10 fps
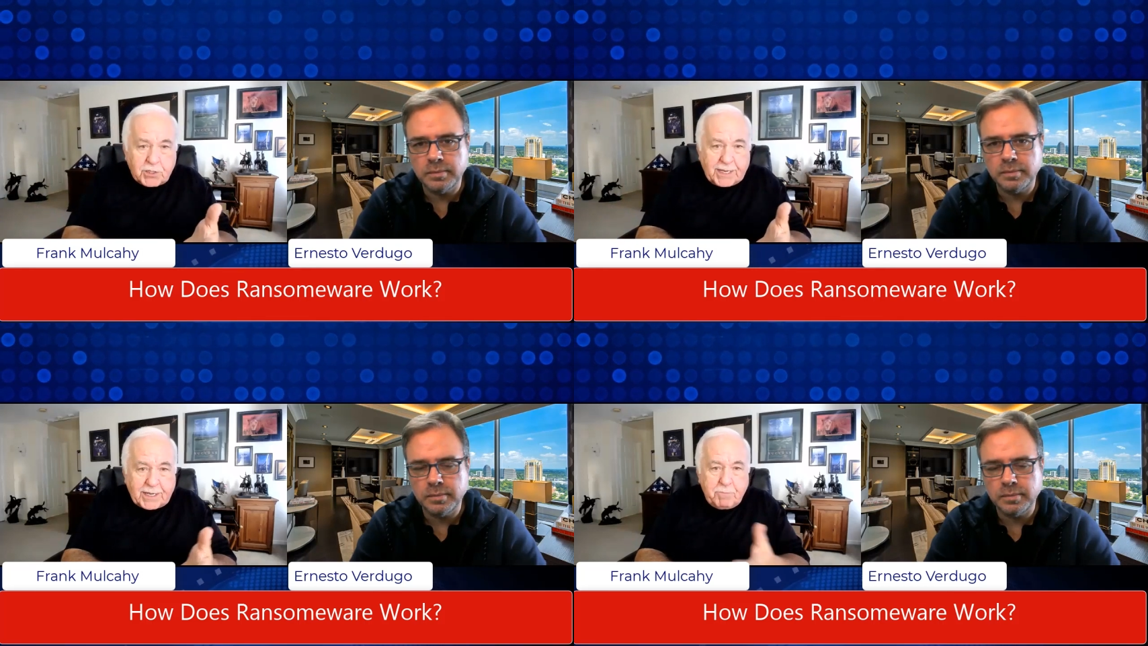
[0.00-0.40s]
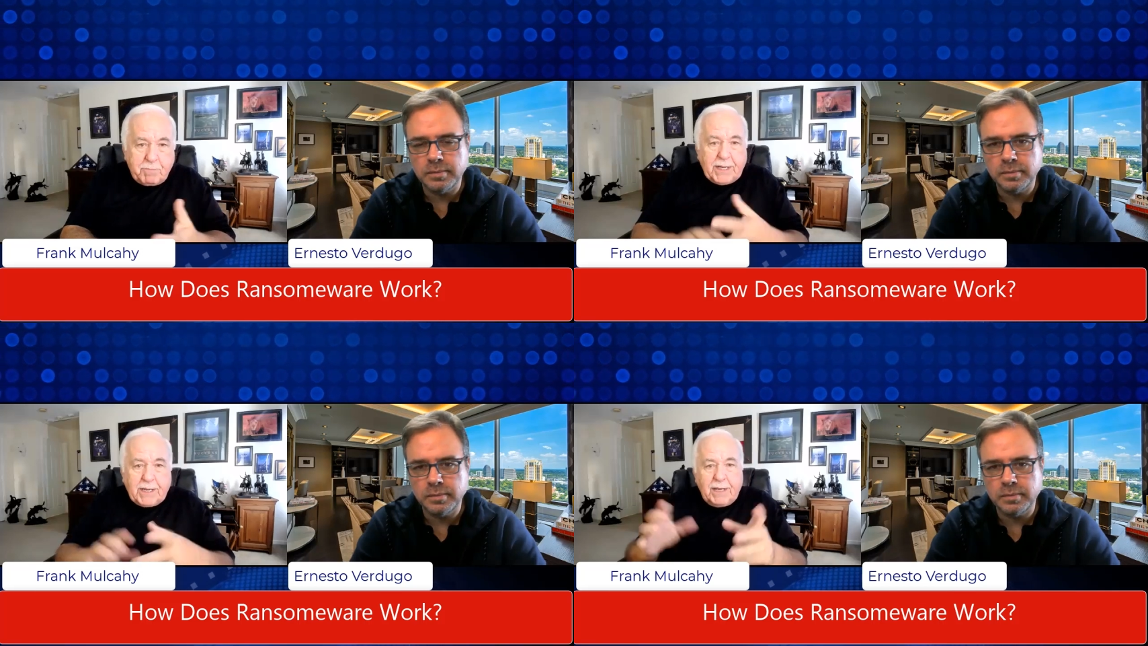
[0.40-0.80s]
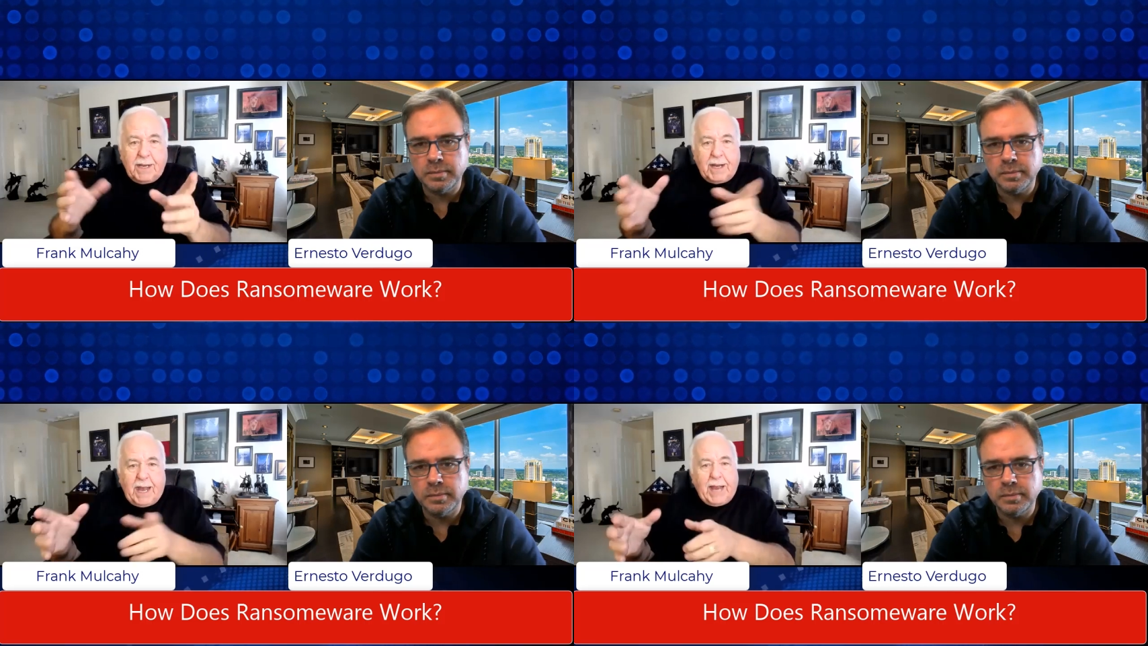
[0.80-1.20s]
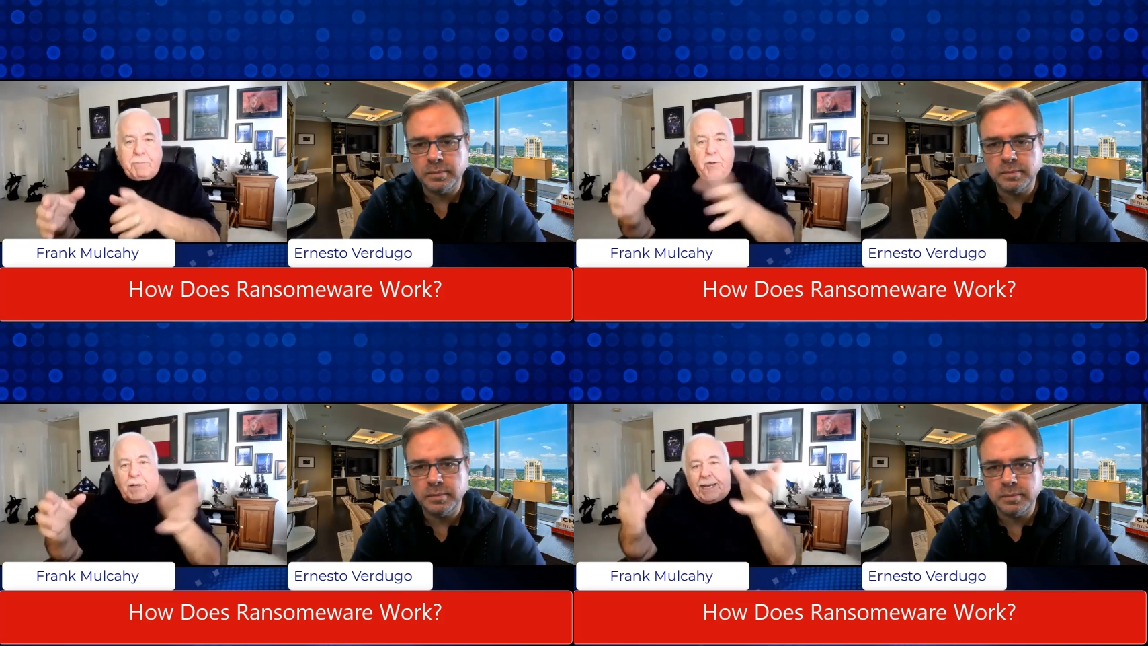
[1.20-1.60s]
Speaker 1: It could be a, a,
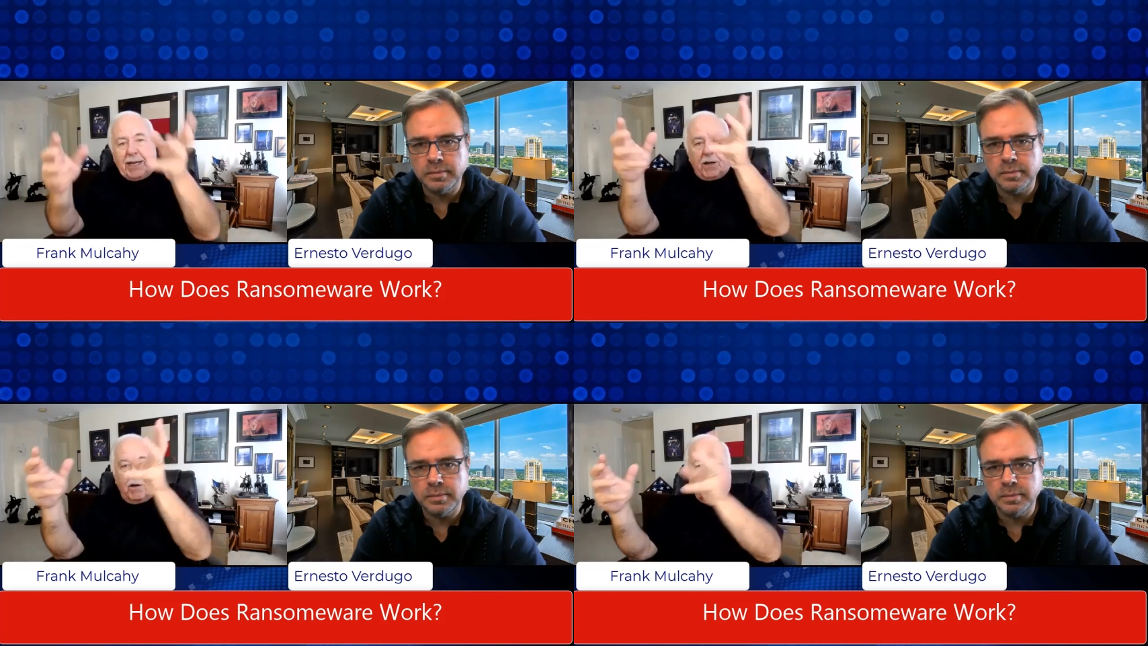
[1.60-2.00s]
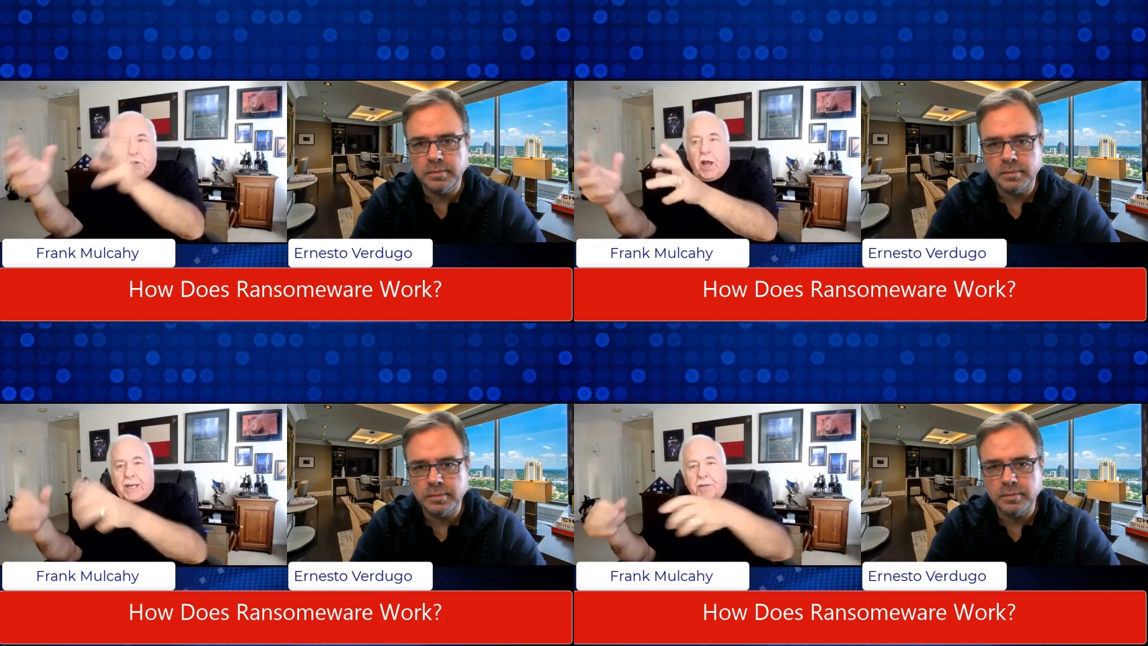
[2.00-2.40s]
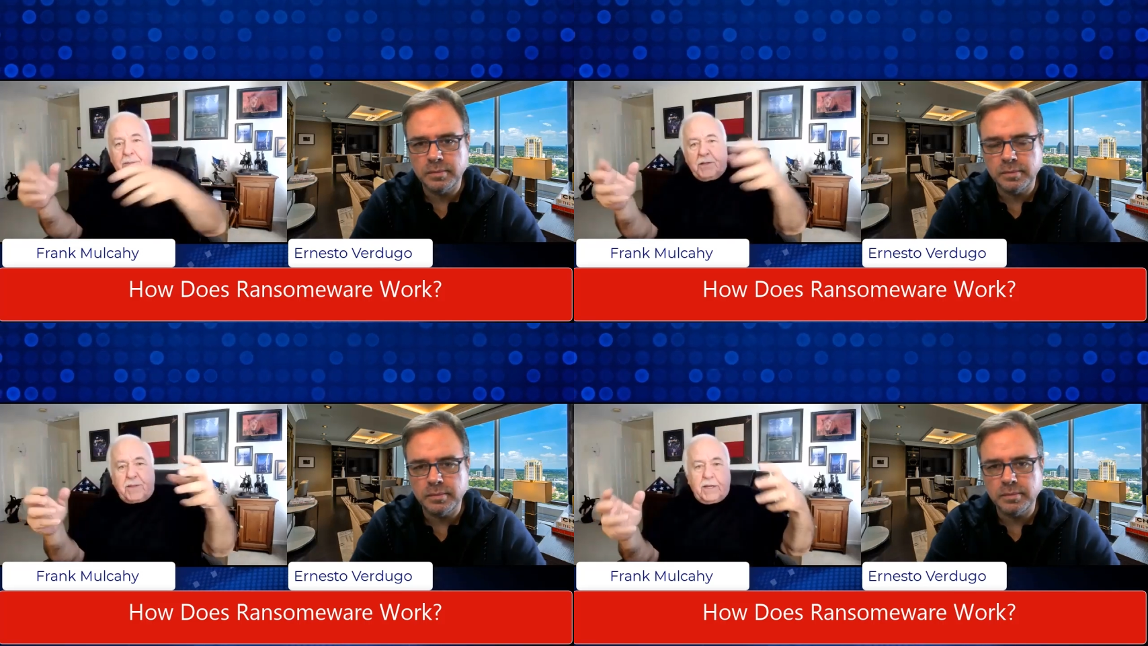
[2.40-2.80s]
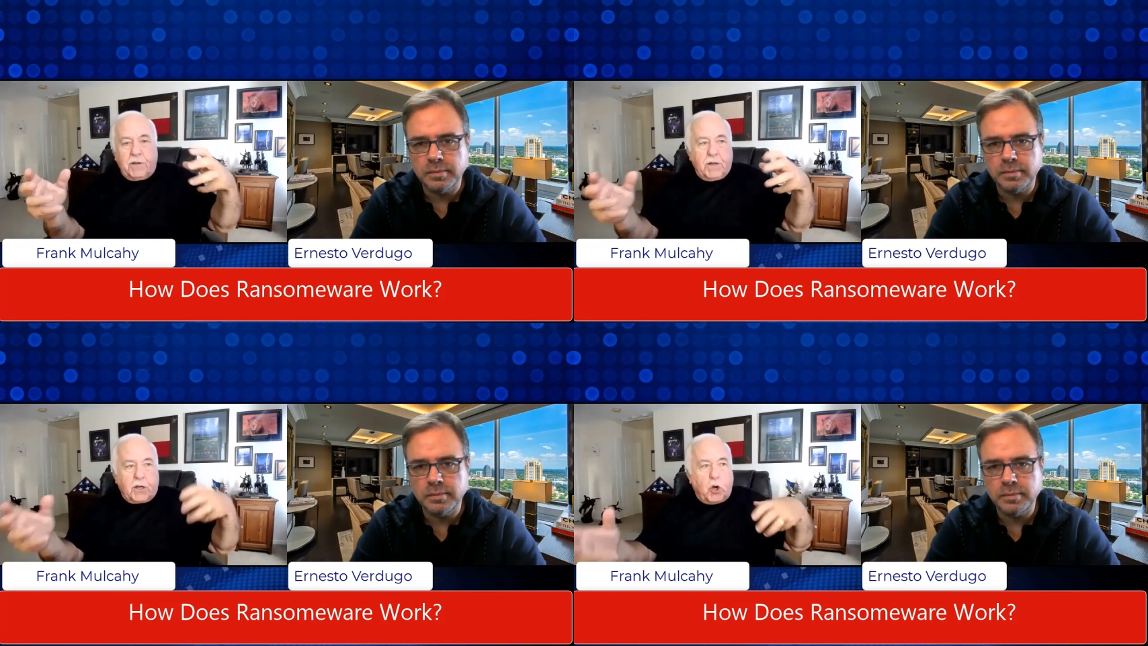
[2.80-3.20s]
hyperlink of a document that
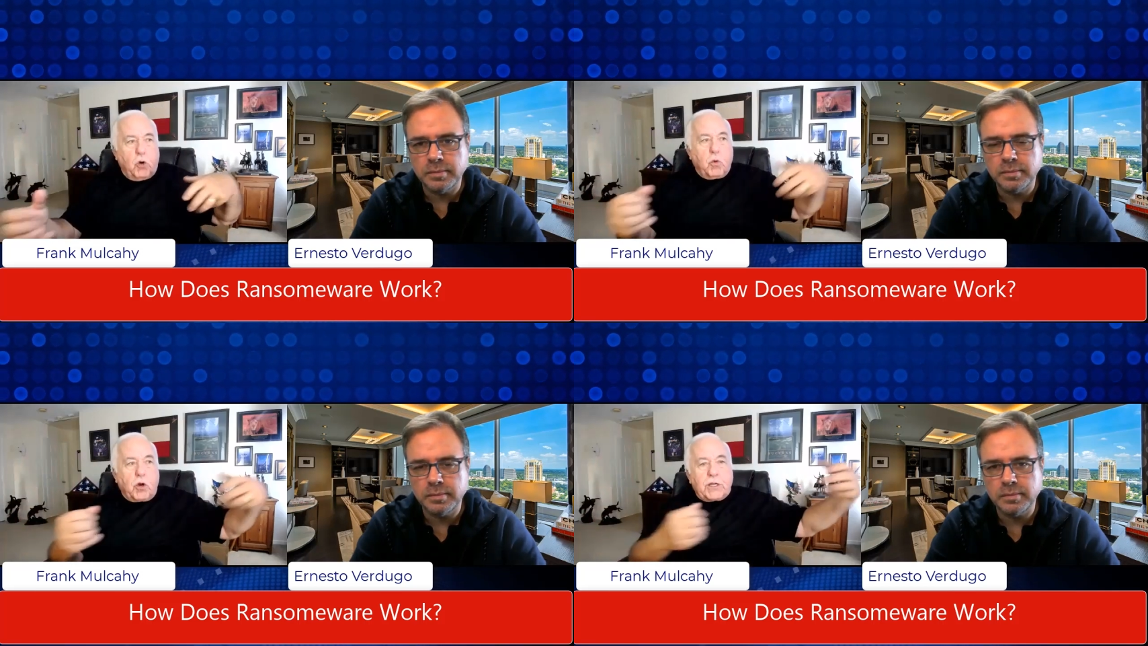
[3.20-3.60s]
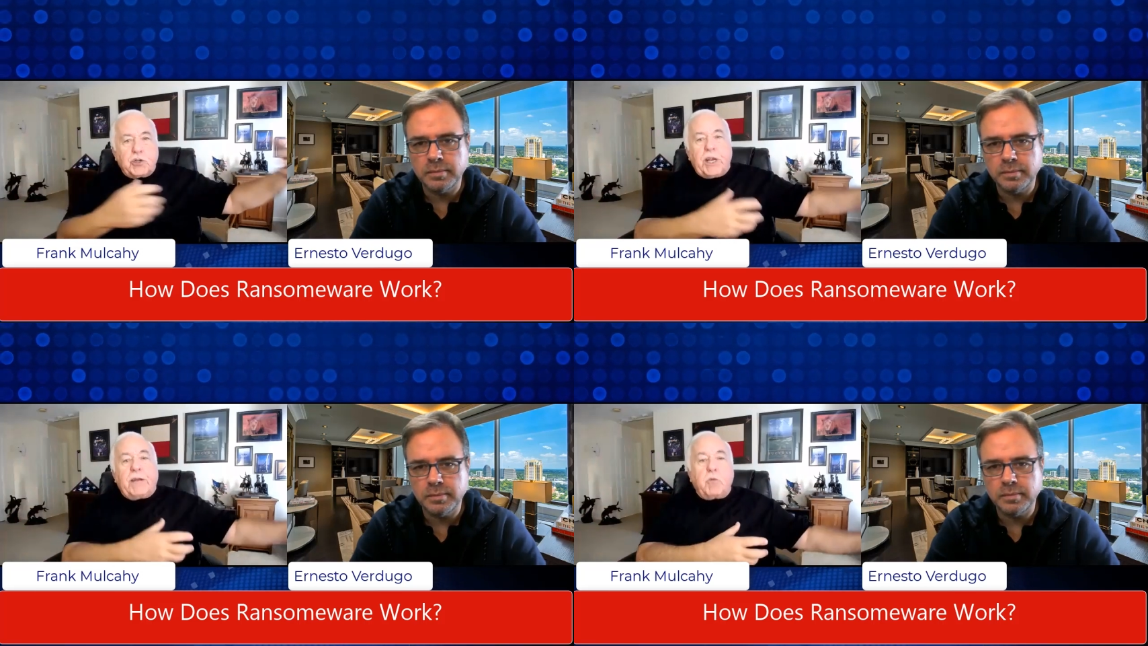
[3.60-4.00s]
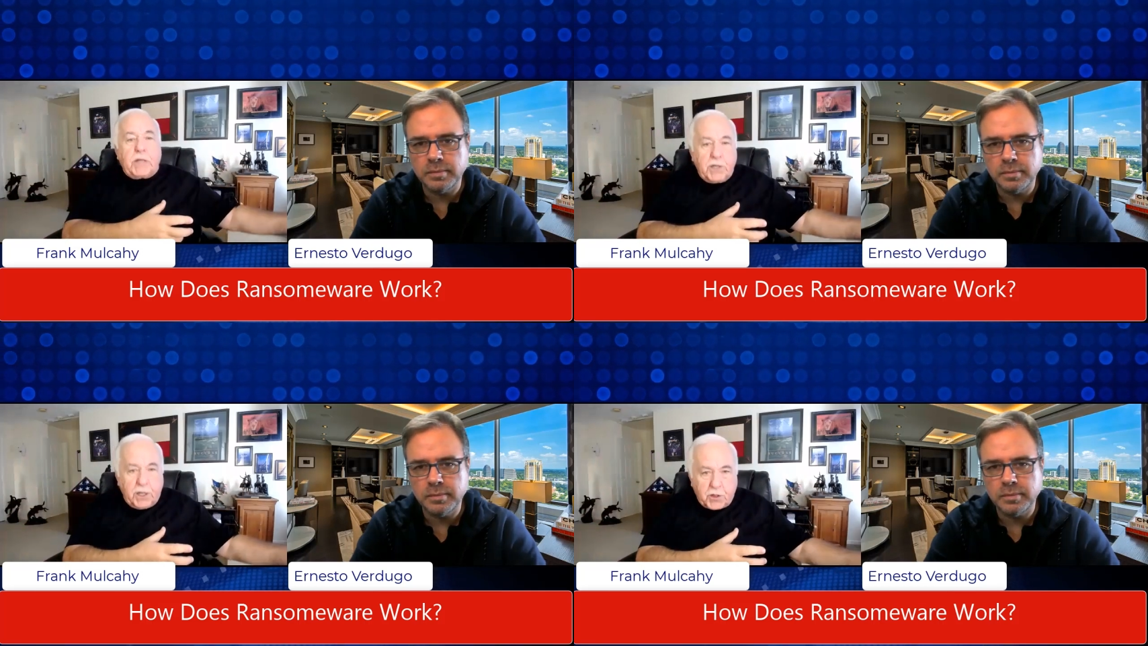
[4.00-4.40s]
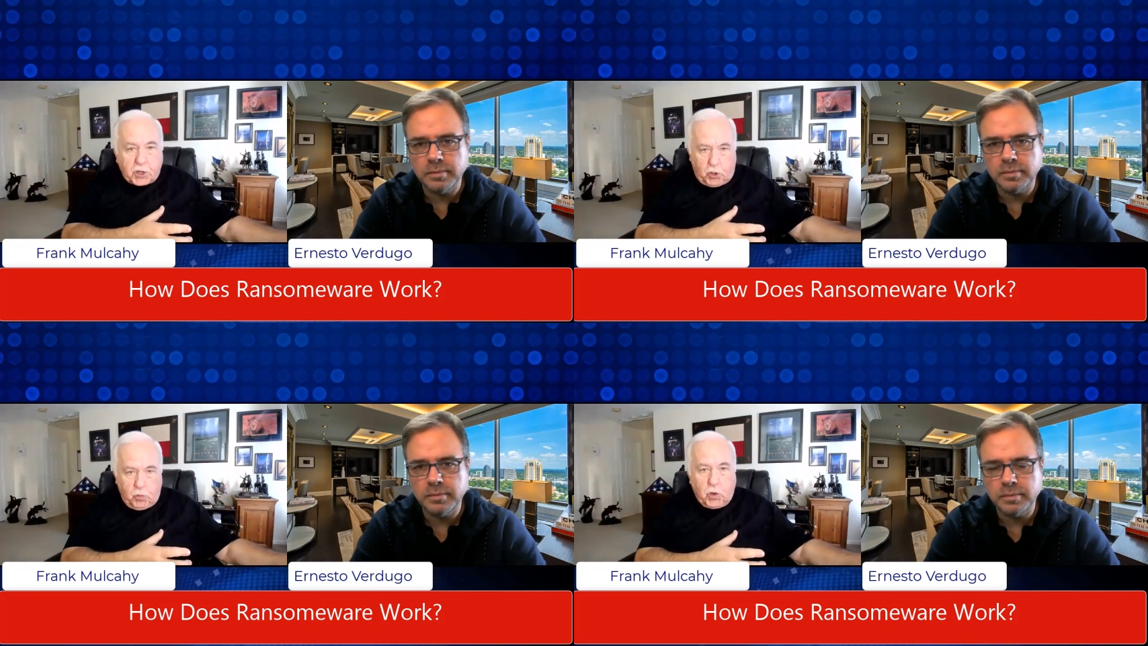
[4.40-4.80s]
a coworker shared with another
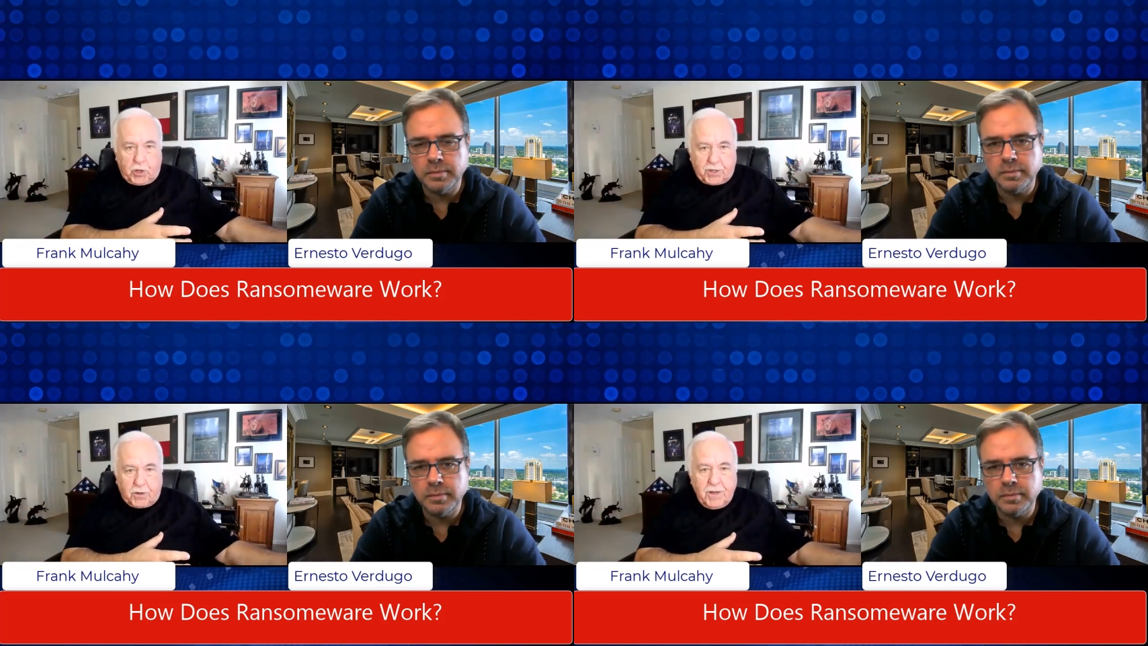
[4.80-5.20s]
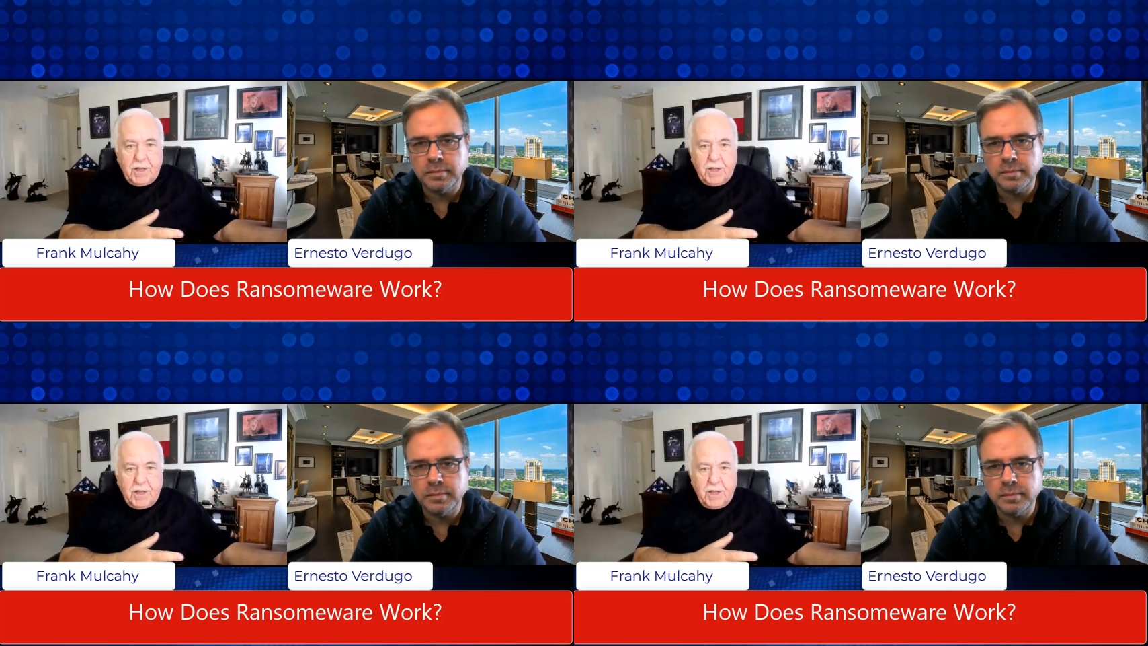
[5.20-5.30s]
coworker.